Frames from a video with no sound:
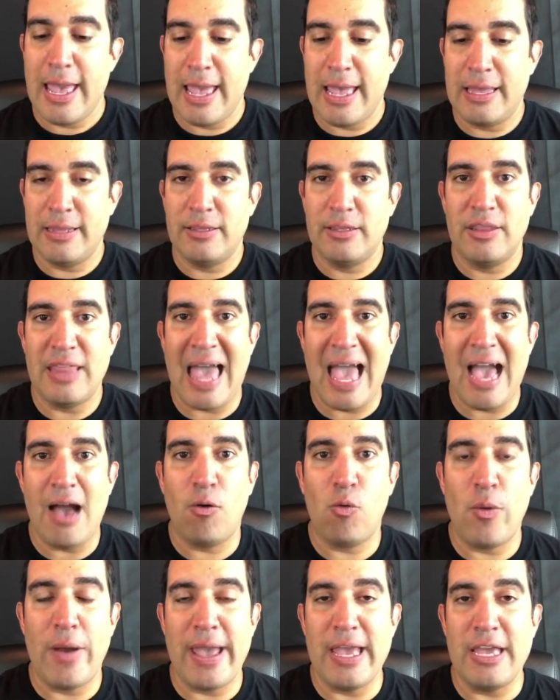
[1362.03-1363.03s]
And
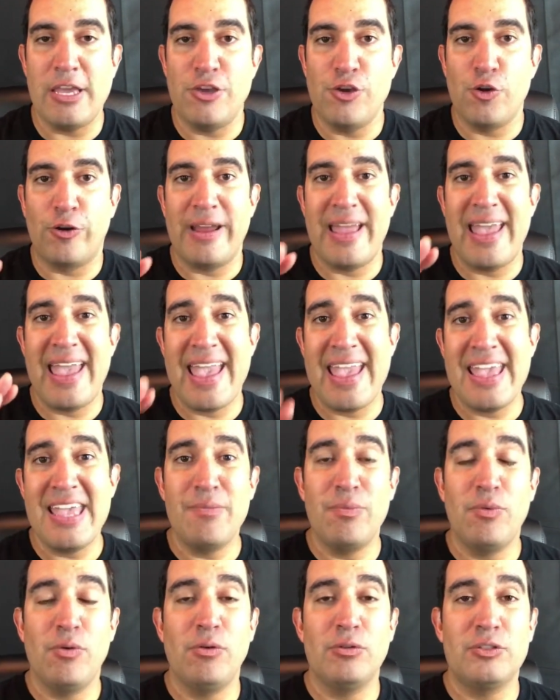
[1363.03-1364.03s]
that way you're
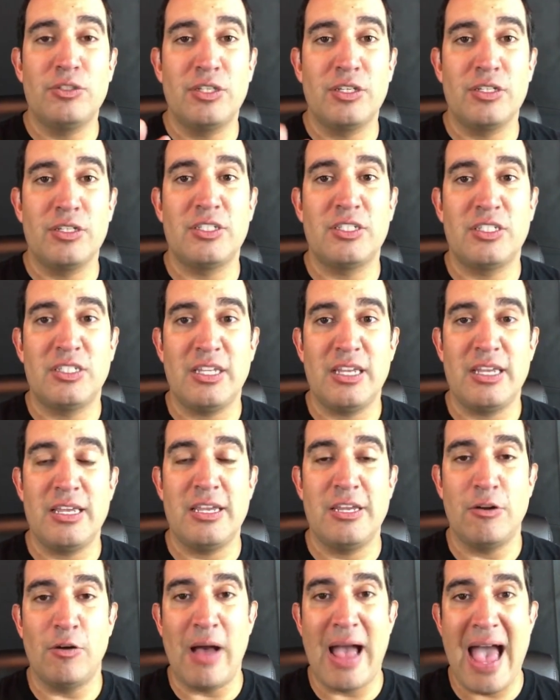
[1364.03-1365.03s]
able to
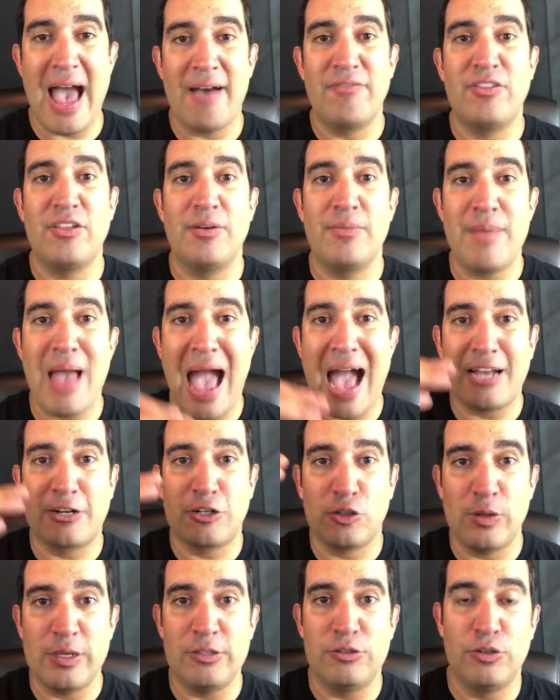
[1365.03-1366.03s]
see, have them
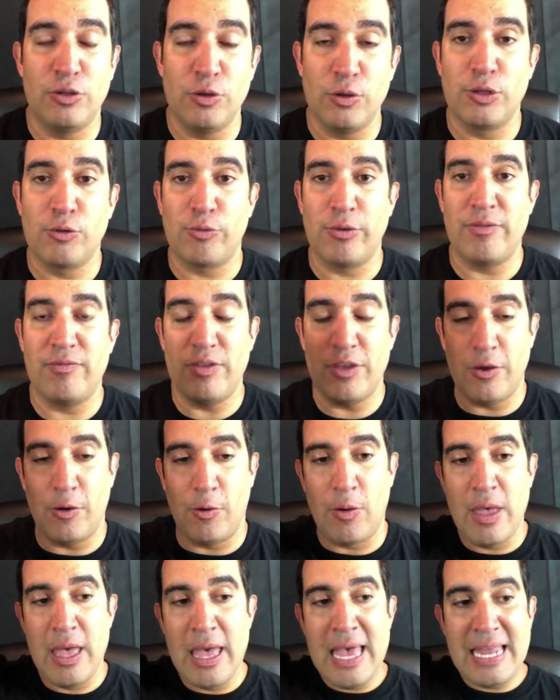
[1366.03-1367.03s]
actually do the
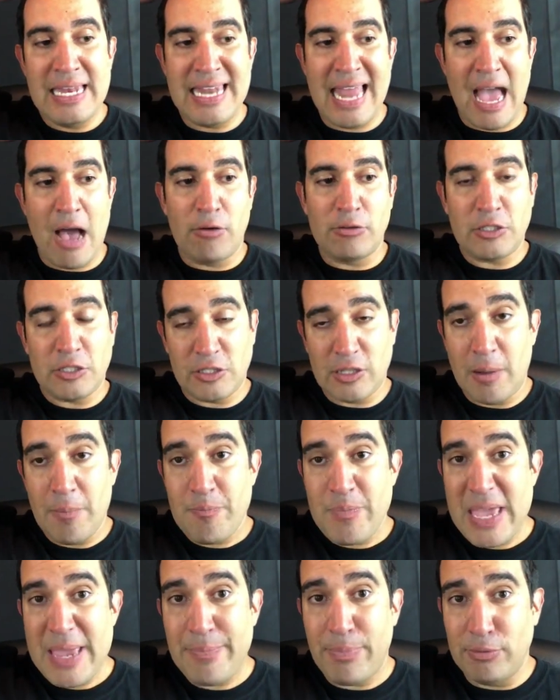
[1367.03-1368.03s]
review. Now,
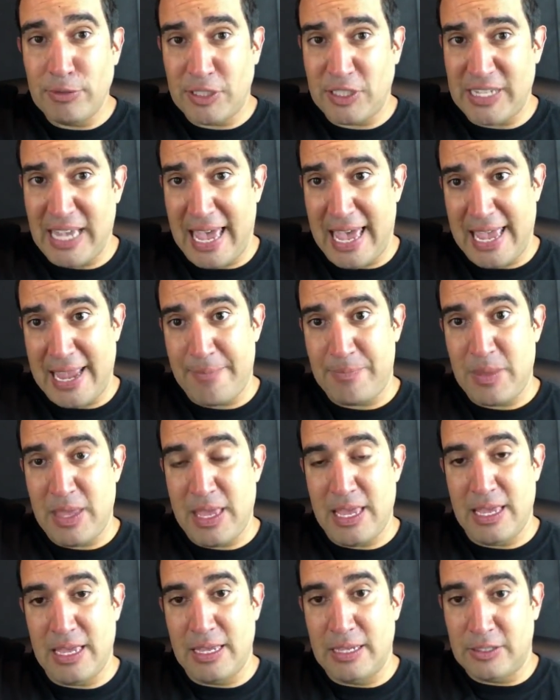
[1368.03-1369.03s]
some people say
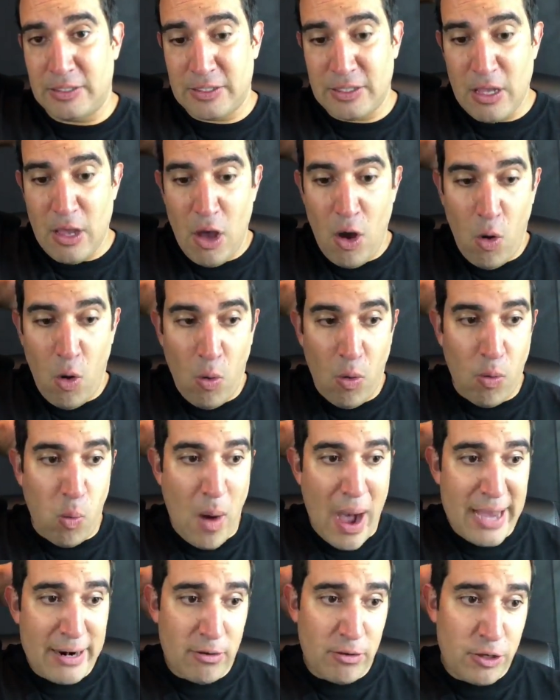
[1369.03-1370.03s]
is,
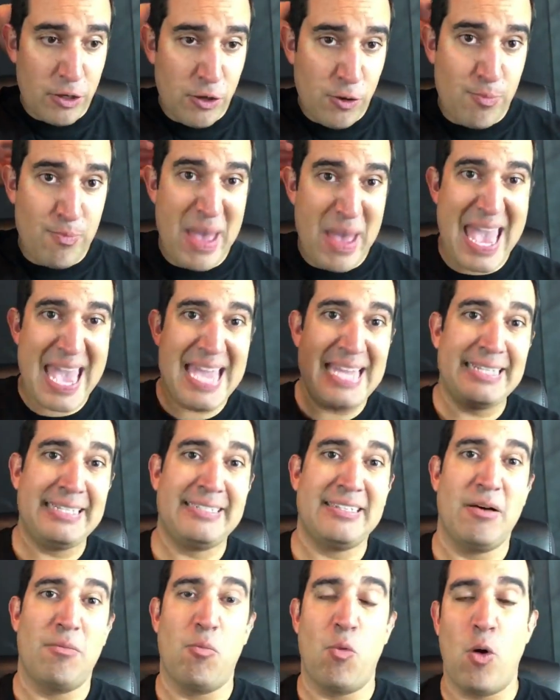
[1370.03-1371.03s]
well, why don't you pay
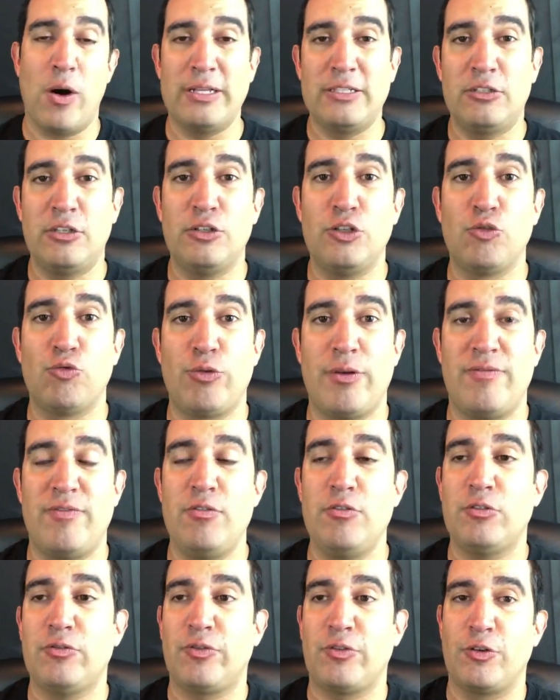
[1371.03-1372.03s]
someone to do
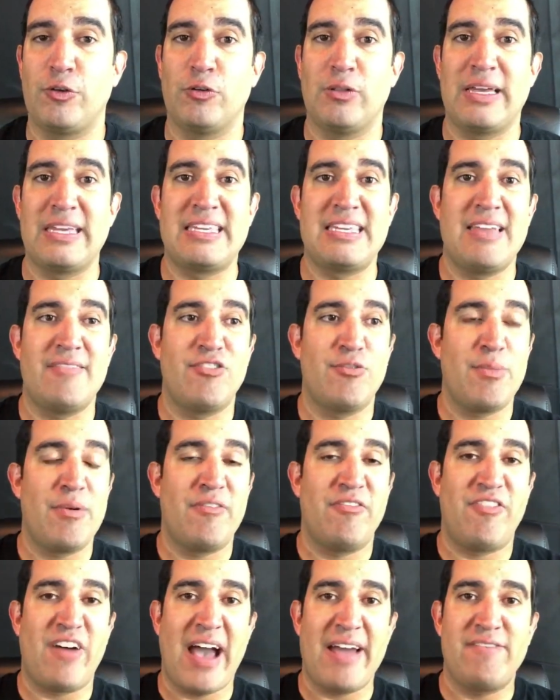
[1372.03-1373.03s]
reviews for you? Like give
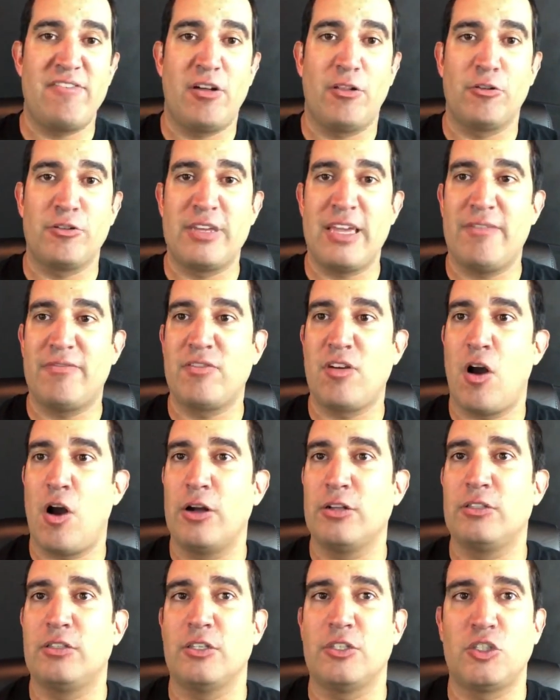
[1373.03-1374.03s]
them a $5 gift
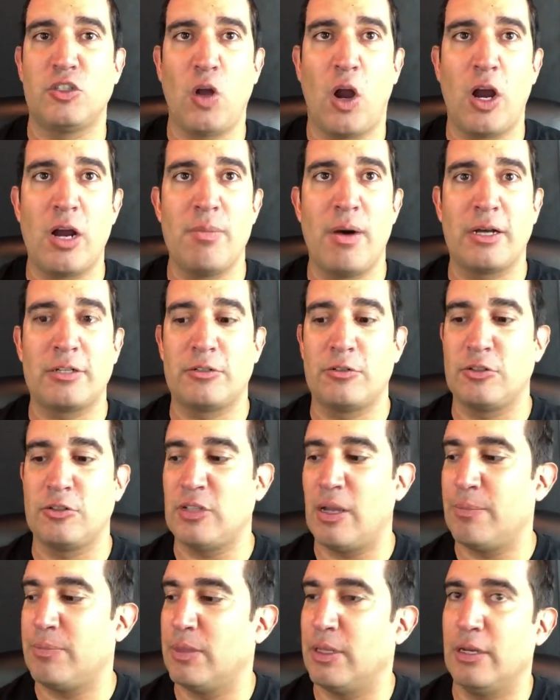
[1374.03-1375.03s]
card to Starbucks
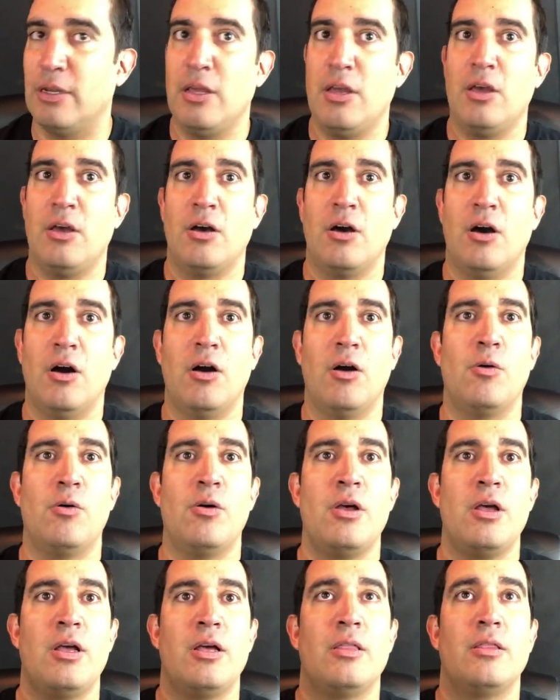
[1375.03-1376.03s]
or something.
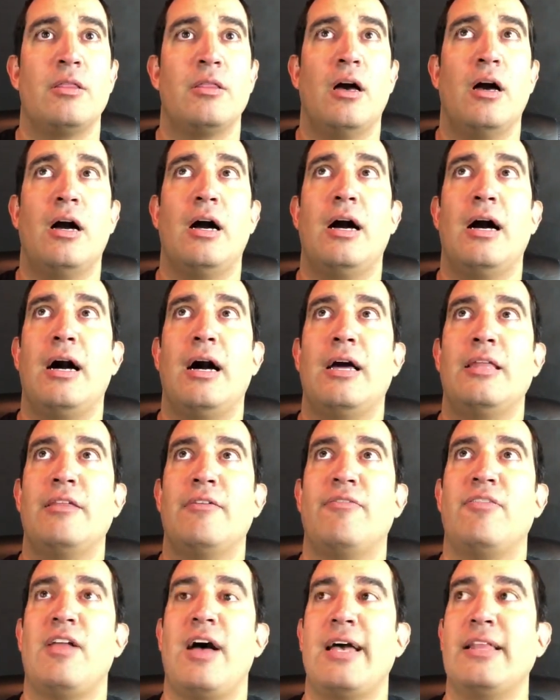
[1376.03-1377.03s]

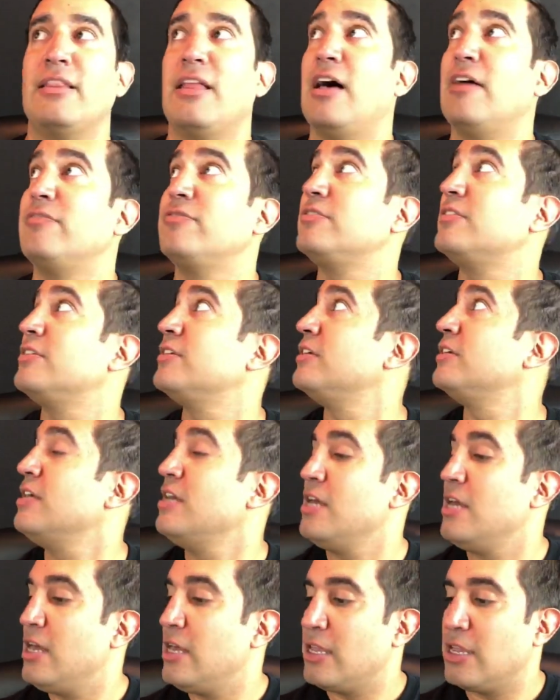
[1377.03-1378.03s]
The fly left.
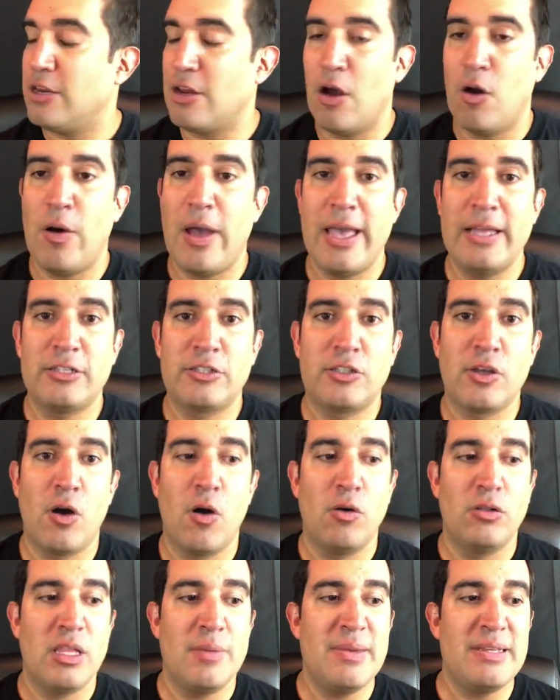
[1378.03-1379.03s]
And
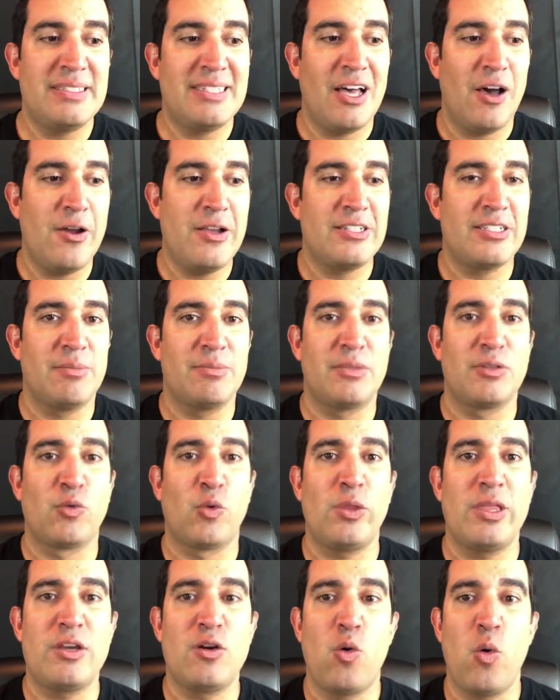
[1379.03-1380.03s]
so let me tell you
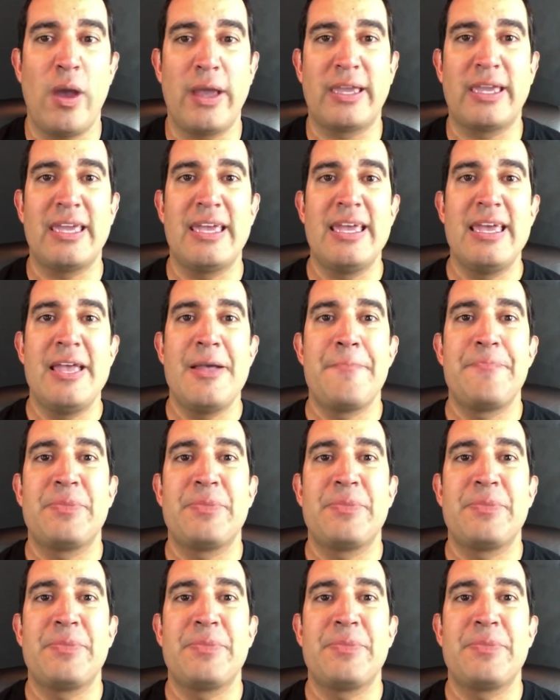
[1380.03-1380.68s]
something really quick.